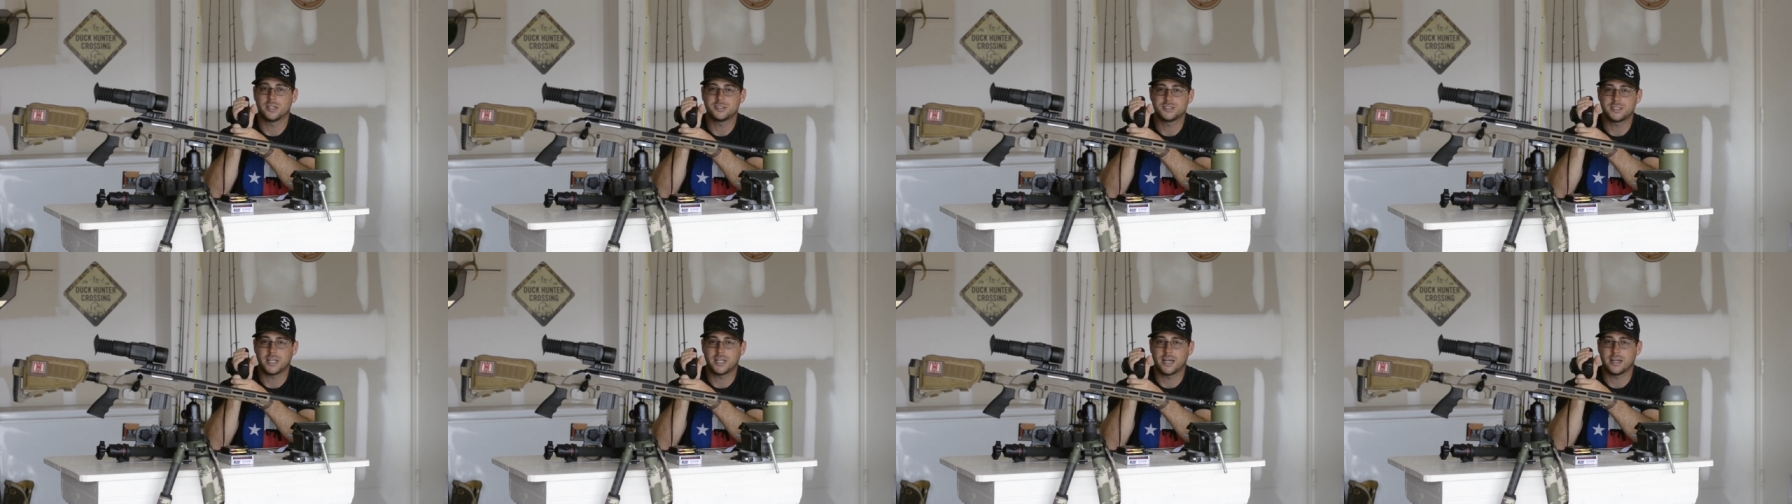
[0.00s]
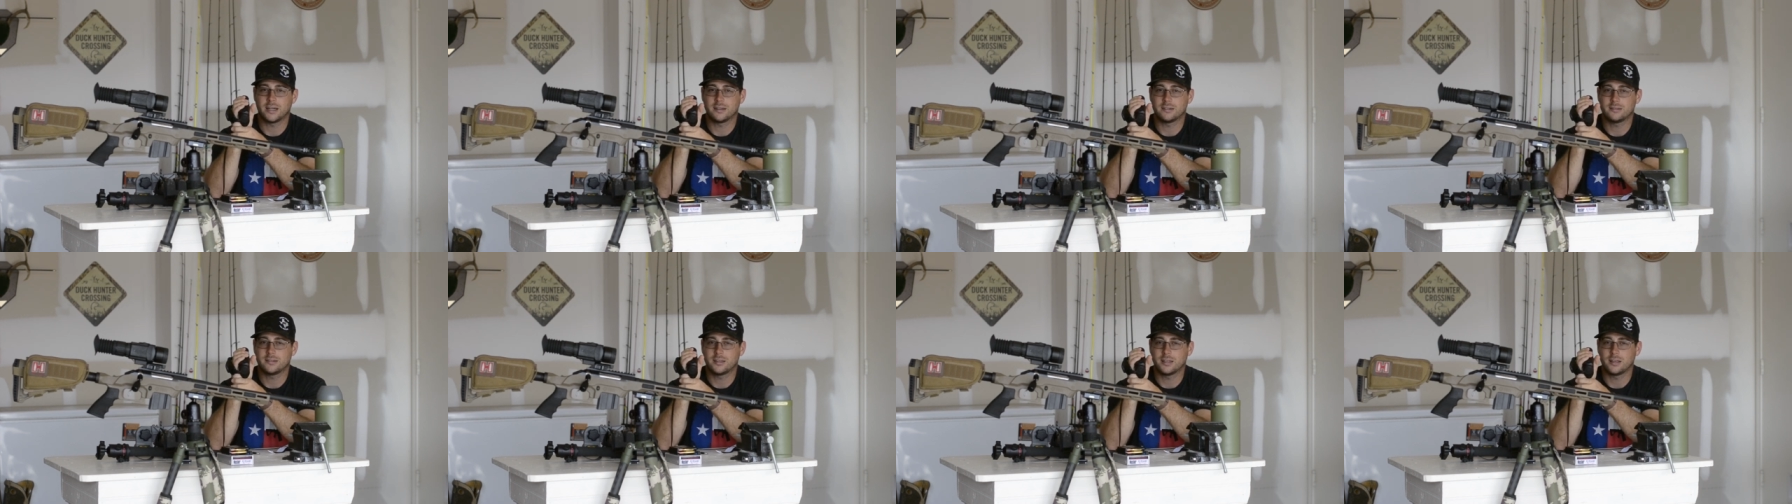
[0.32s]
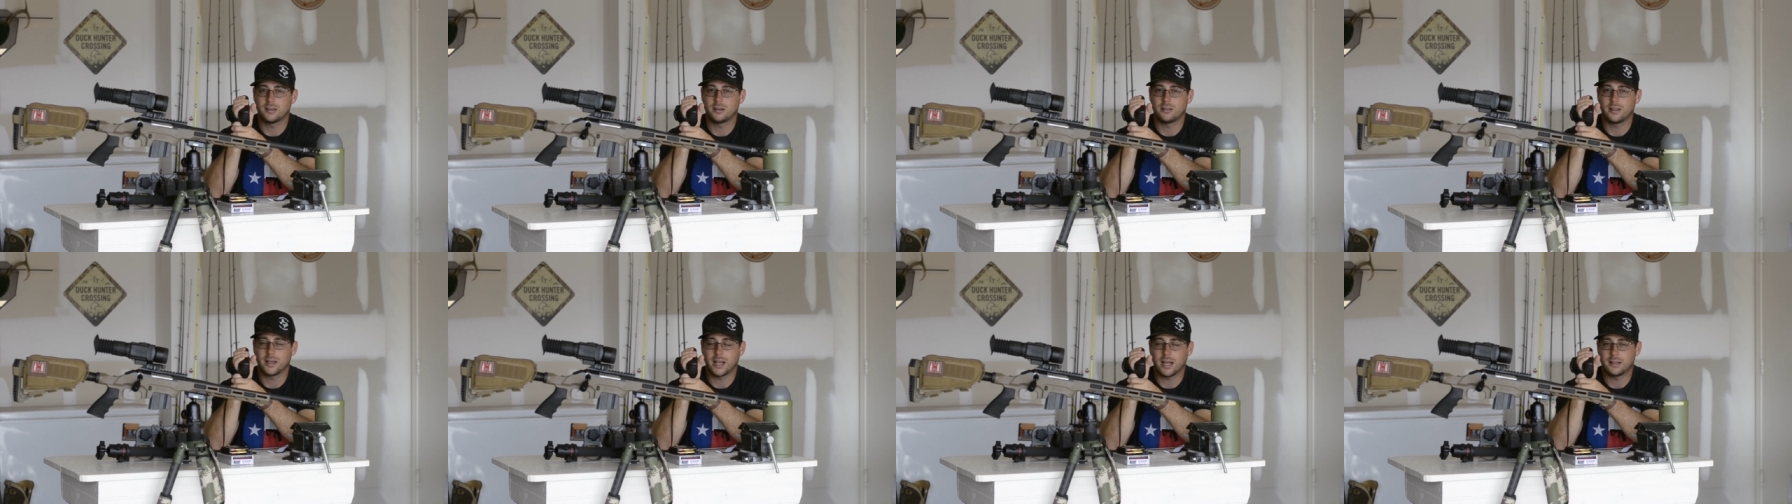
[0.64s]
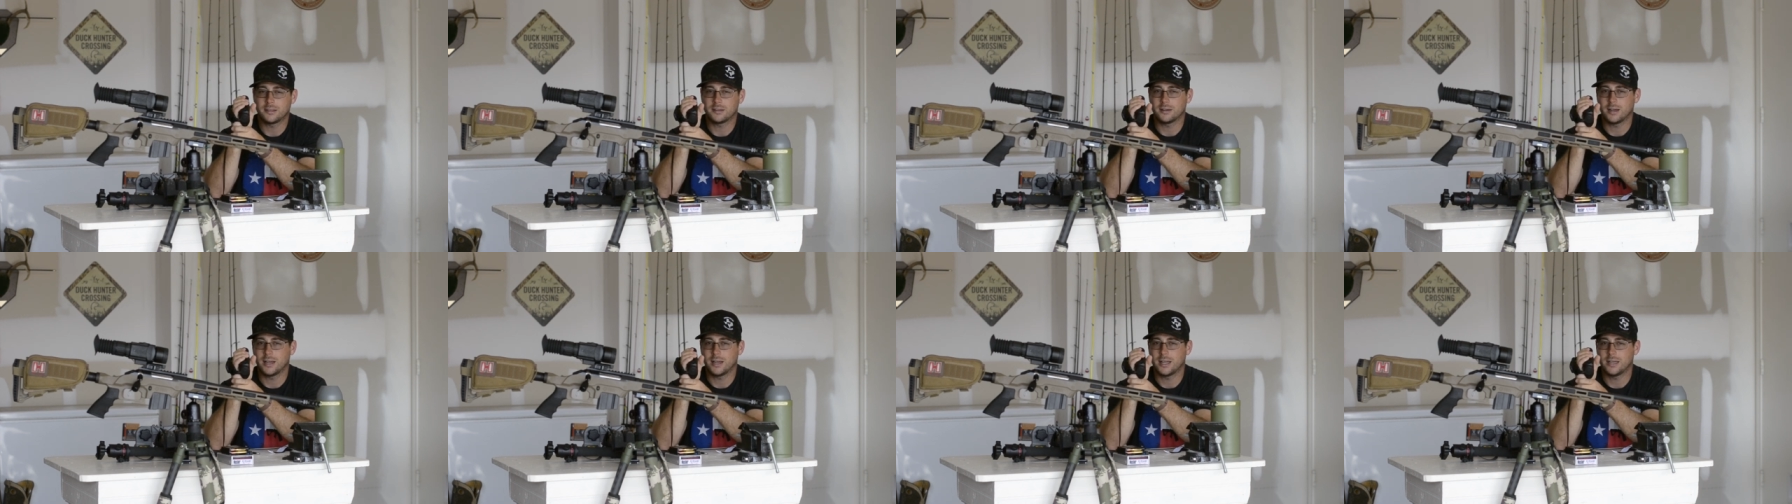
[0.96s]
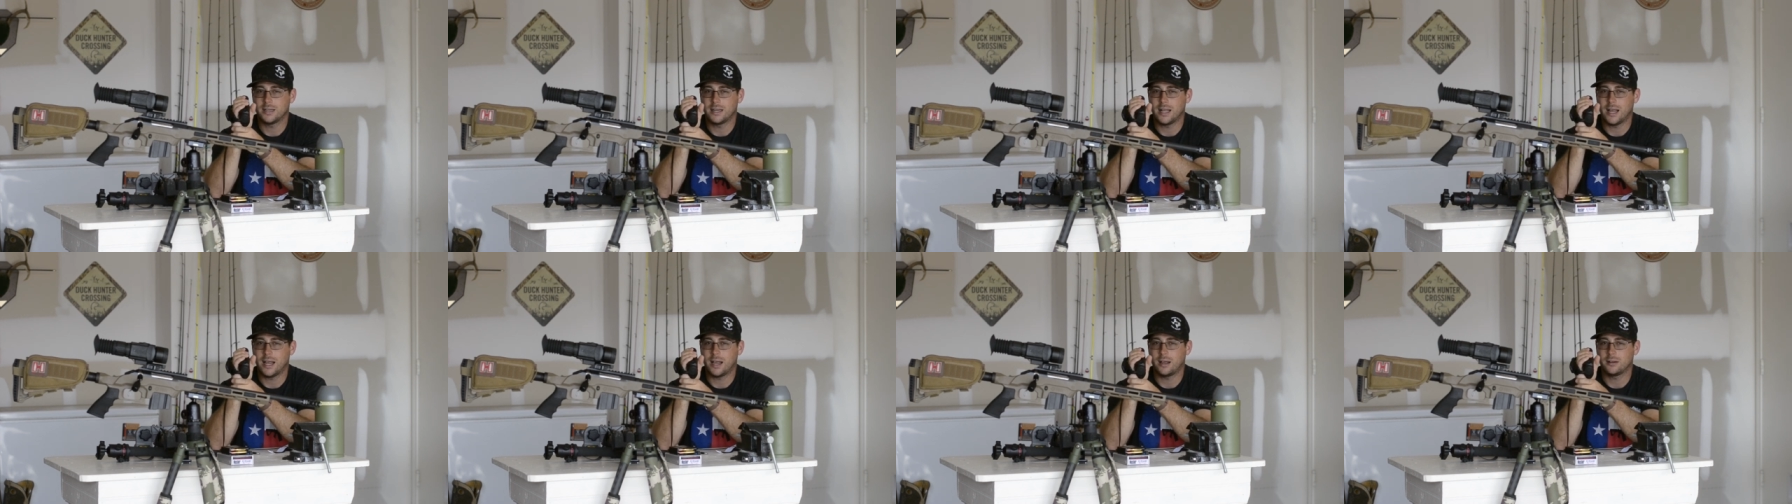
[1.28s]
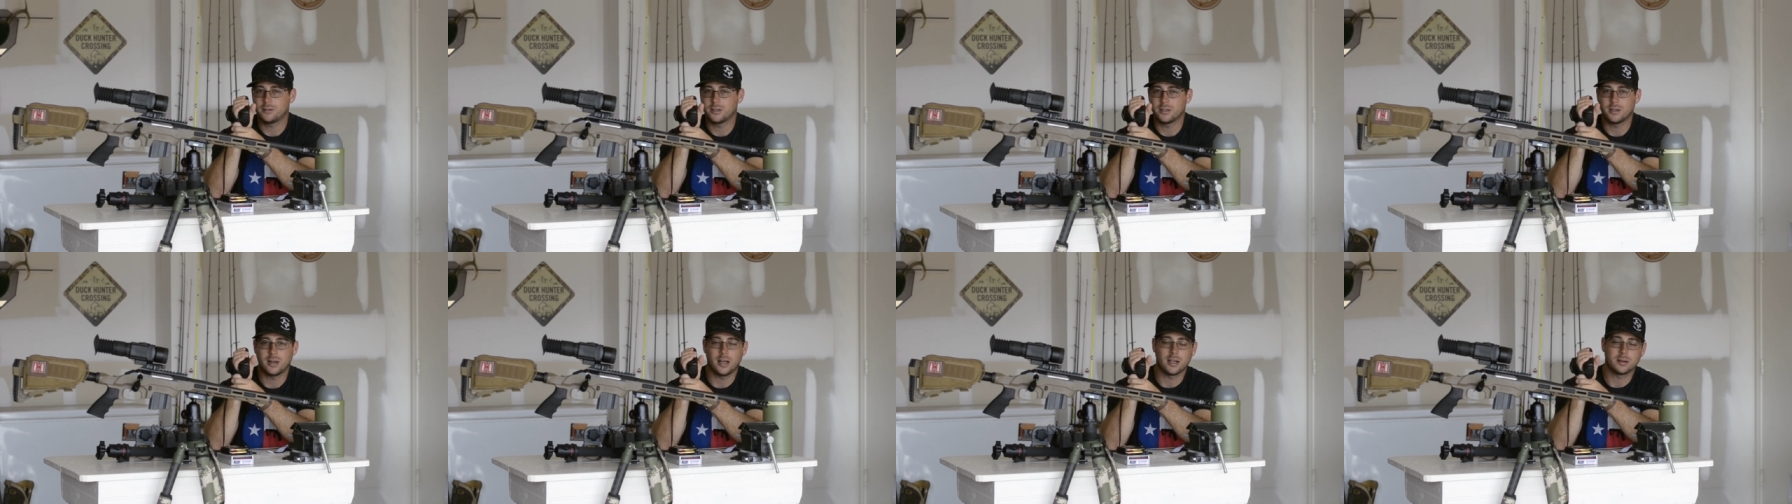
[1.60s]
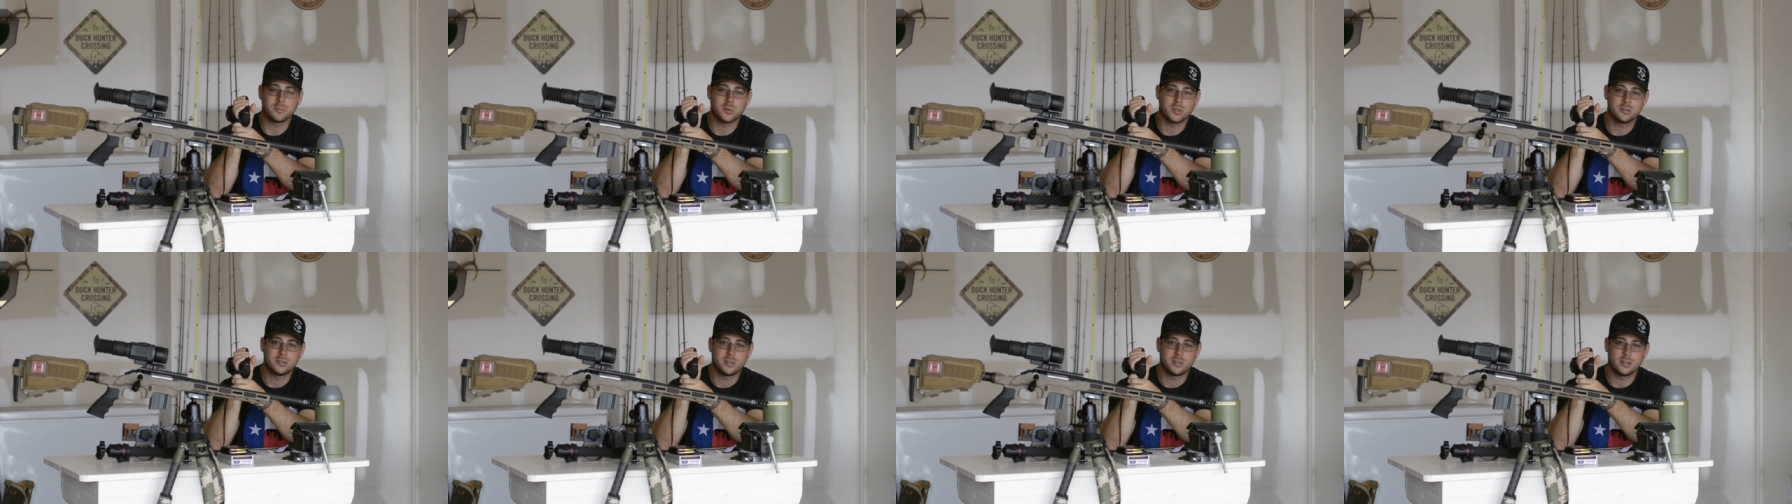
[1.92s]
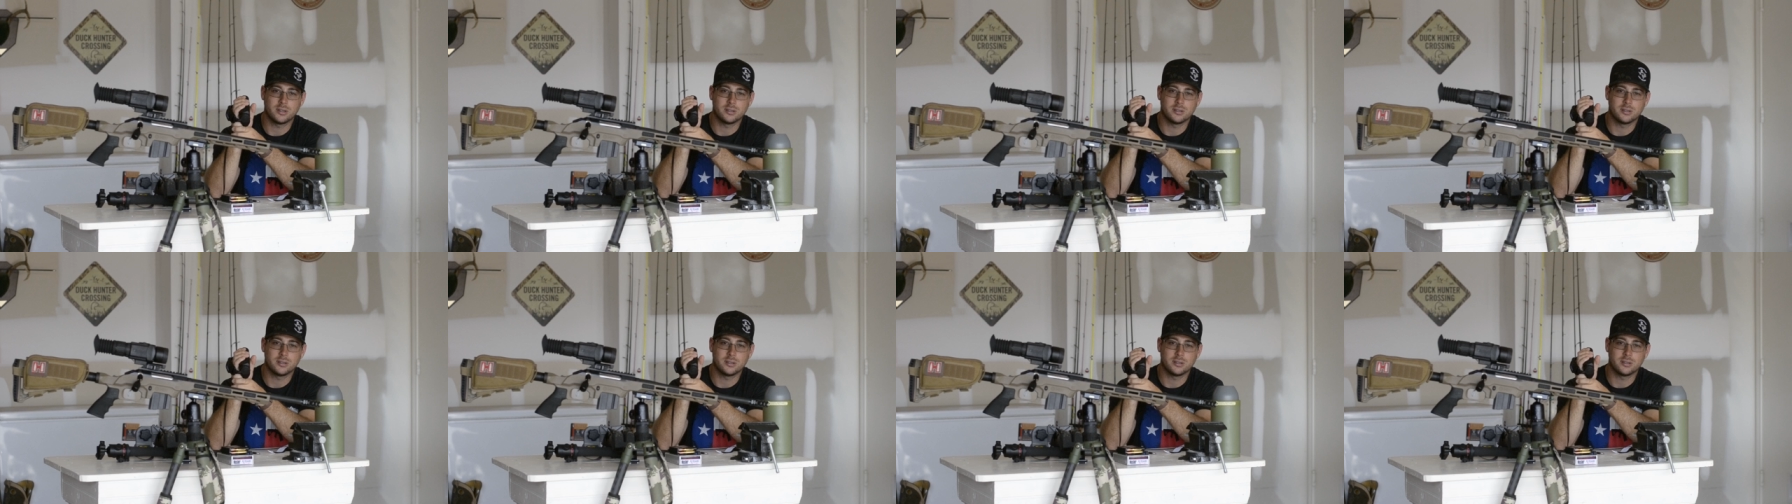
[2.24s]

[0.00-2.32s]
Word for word: Um, they're standing still, they got their head down,